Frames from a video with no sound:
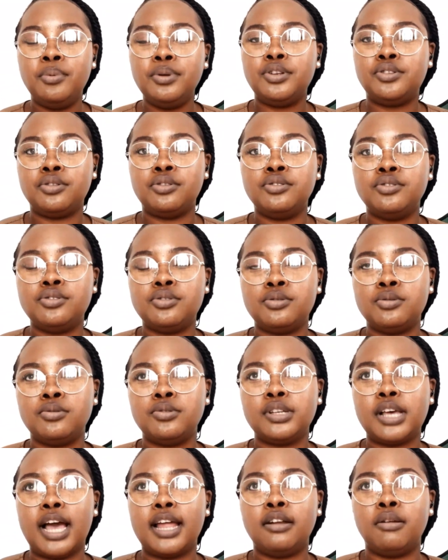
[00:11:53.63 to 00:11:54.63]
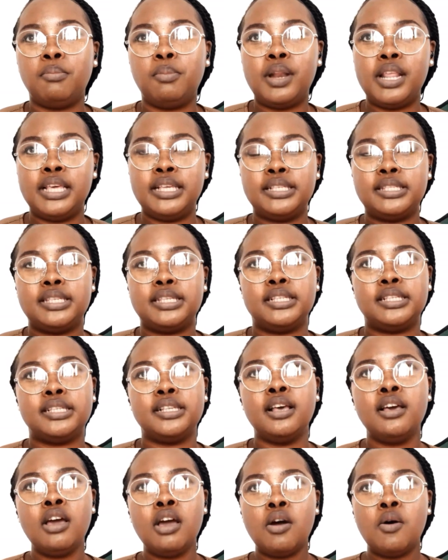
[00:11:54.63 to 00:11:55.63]
be drawn to those kind of places
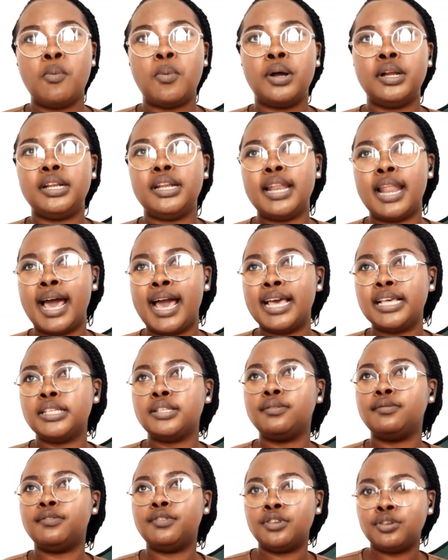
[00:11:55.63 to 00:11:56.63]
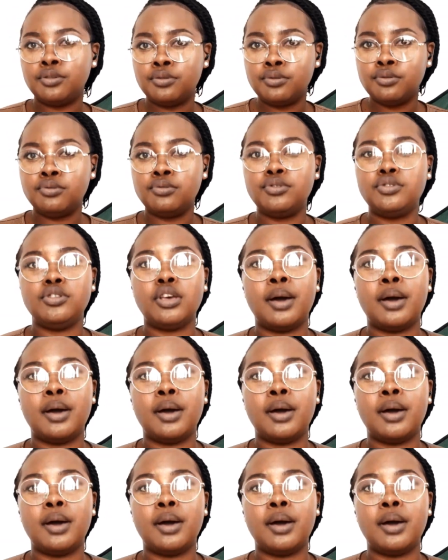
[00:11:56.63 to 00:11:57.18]
with nice views.